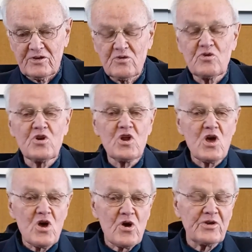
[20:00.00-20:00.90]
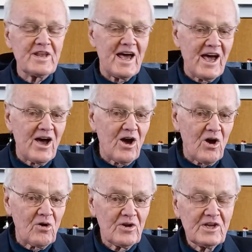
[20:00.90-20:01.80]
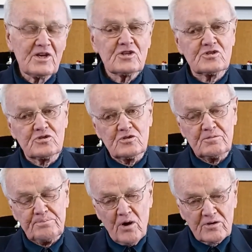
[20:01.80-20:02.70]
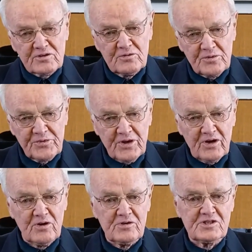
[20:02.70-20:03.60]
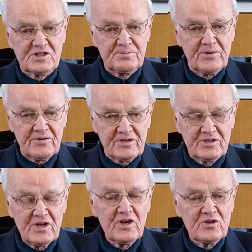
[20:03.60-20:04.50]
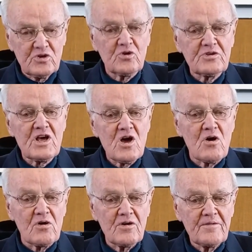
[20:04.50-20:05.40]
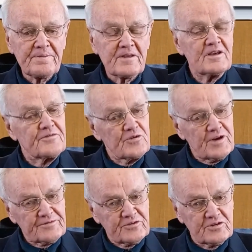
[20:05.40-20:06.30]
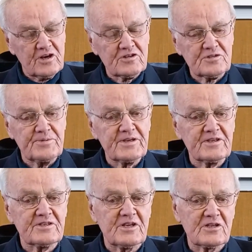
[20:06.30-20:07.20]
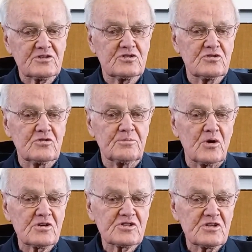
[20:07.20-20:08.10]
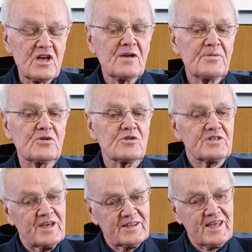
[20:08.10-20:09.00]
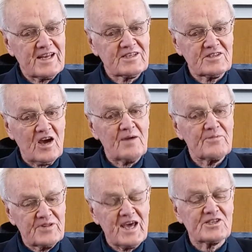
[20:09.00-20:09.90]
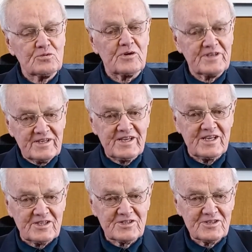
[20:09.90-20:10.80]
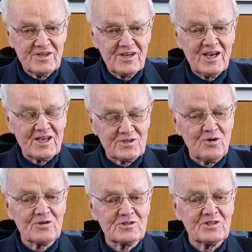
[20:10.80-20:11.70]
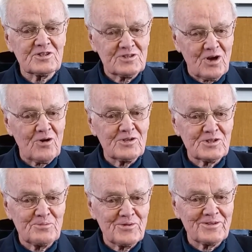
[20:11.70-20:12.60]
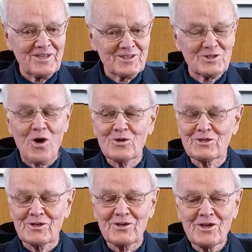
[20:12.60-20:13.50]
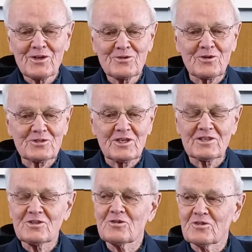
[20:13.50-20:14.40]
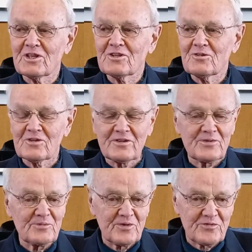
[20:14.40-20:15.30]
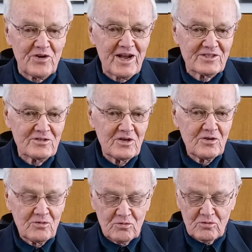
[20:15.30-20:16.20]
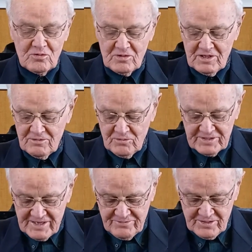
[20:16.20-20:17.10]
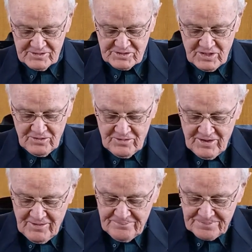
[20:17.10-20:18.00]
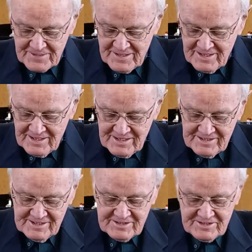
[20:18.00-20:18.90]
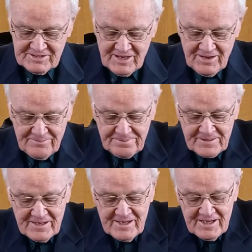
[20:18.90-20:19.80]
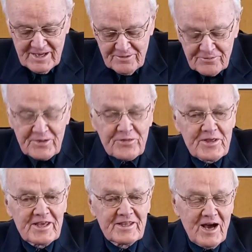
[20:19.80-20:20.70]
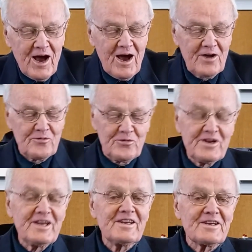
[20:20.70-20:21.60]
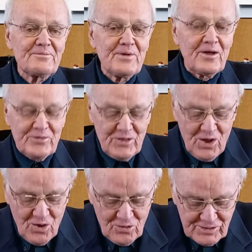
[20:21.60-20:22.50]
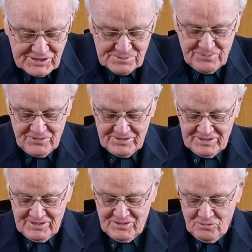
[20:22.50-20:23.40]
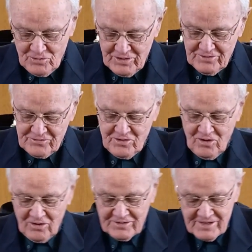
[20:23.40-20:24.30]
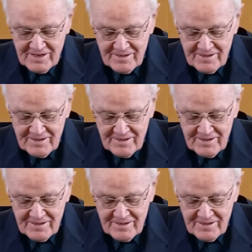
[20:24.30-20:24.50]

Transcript: you learn how to partner with the Holy Spirit, you'll know if you have to go and speak in tongues to your boss, Because at that time, that's what he needs. As long as it's the Holy Spirit that's told you, not that you think you'll give him a fright or whatever. So it's everything I read about the Holy Spirit in the Word of God,